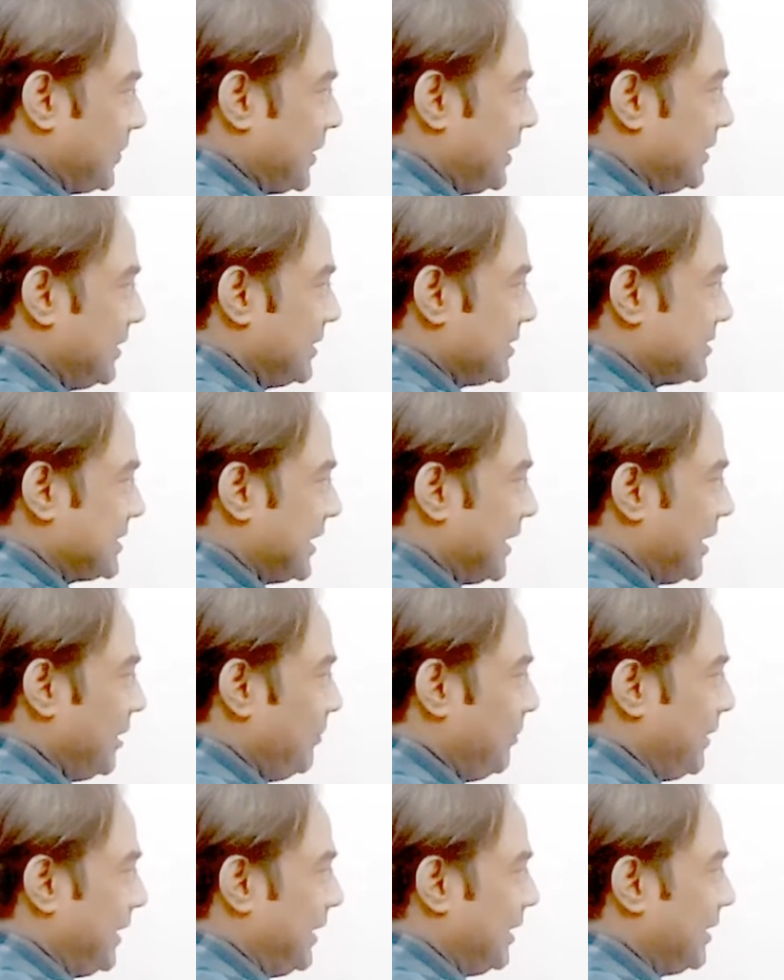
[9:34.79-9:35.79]
In the
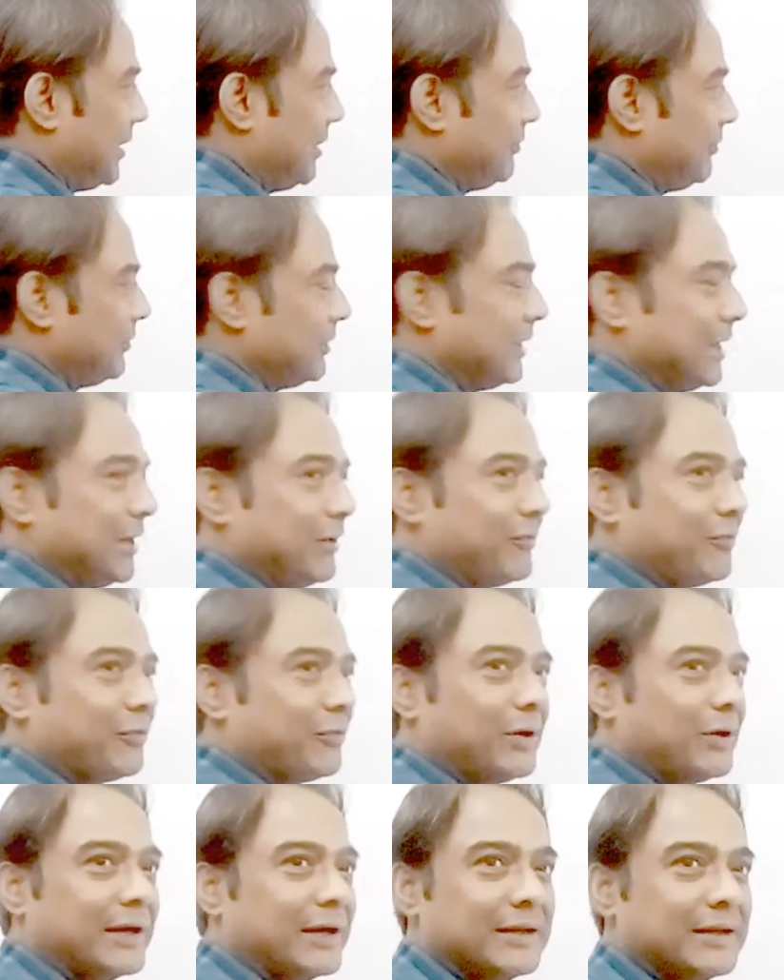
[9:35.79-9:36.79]
second paragraph you write 4
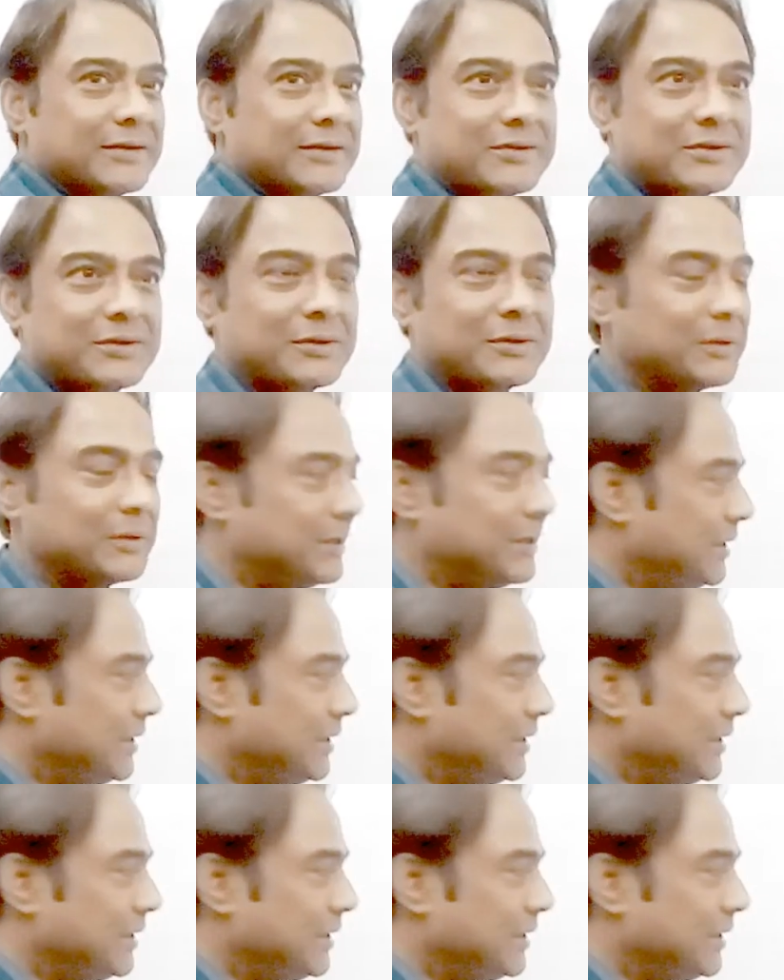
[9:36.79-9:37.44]
lines.